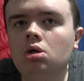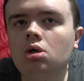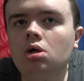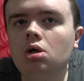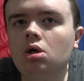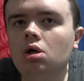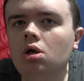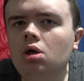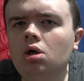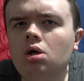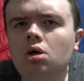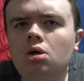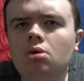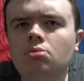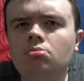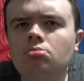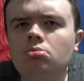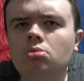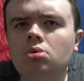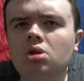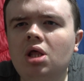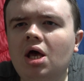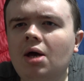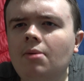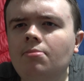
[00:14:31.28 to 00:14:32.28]

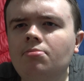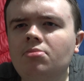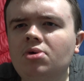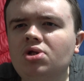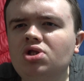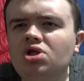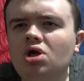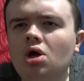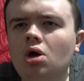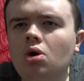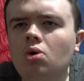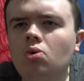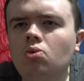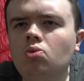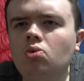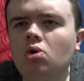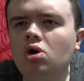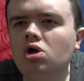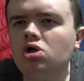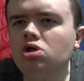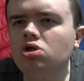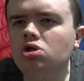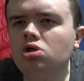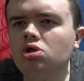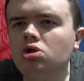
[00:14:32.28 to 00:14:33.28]
Um, let me know
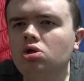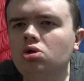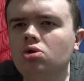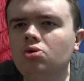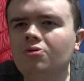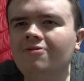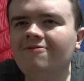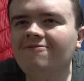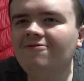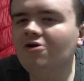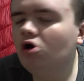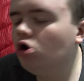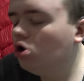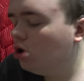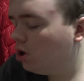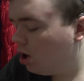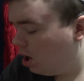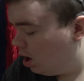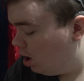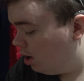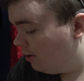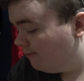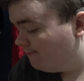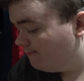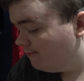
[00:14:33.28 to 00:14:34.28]
what you thought
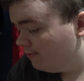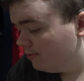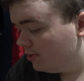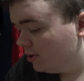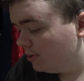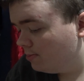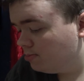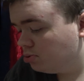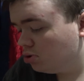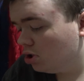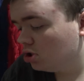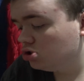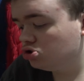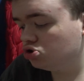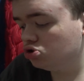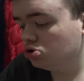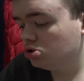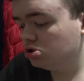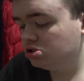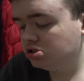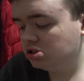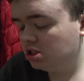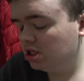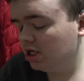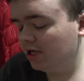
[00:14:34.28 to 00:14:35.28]
of the
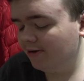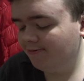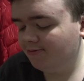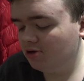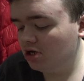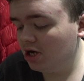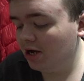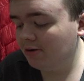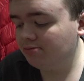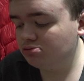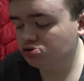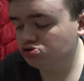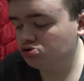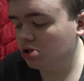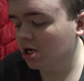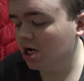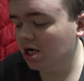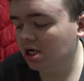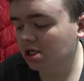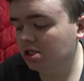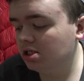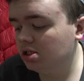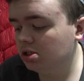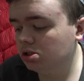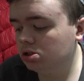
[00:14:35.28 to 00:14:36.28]
products. If you have
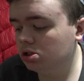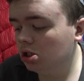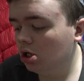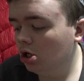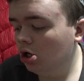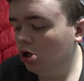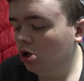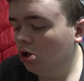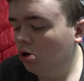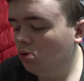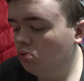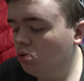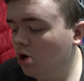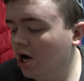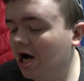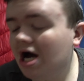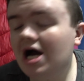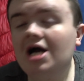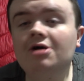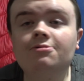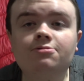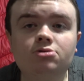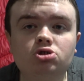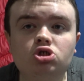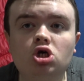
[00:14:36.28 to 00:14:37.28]
tried what
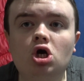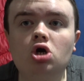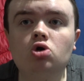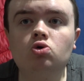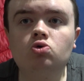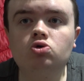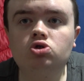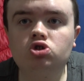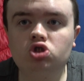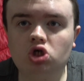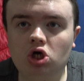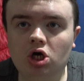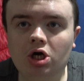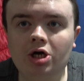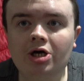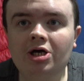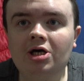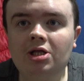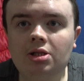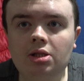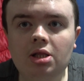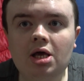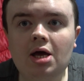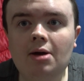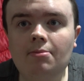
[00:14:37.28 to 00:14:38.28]
I've showed you,
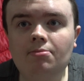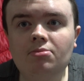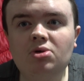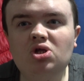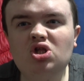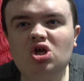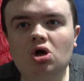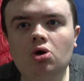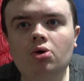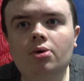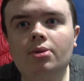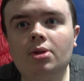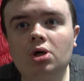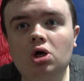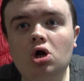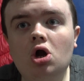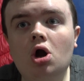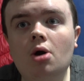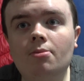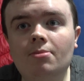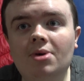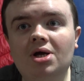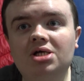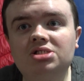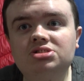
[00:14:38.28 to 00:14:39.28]
let me know in the
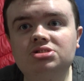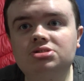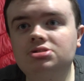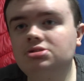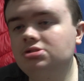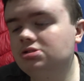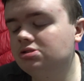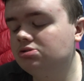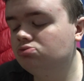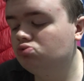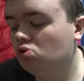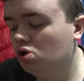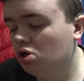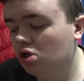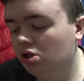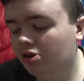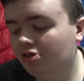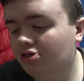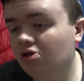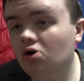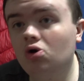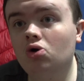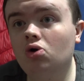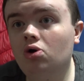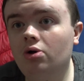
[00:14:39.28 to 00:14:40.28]
comments what you
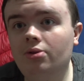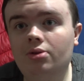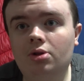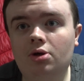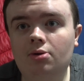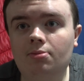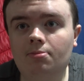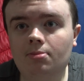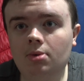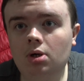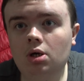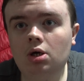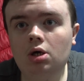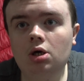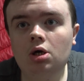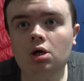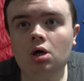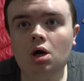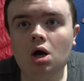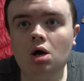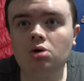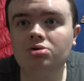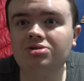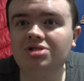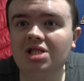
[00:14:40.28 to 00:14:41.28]
thought on them.
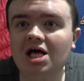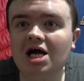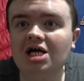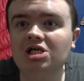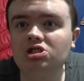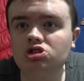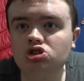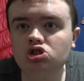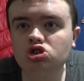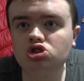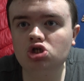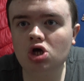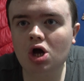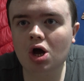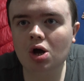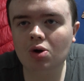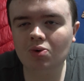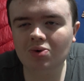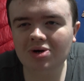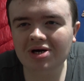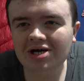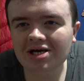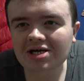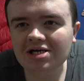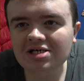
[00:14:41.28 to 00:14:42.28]
I'd like to
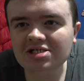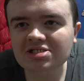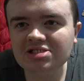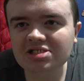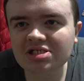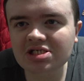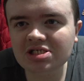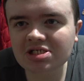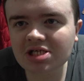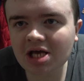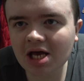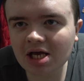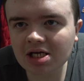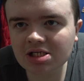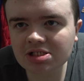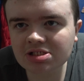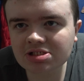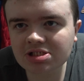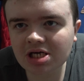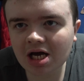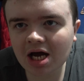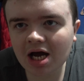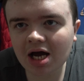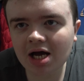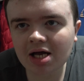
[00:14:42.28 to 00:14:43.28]
know. See you next
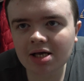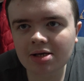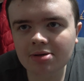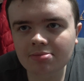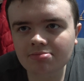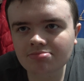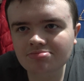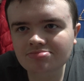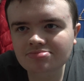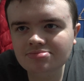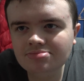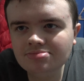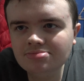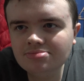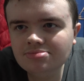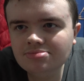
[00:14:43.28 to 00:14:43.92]
time.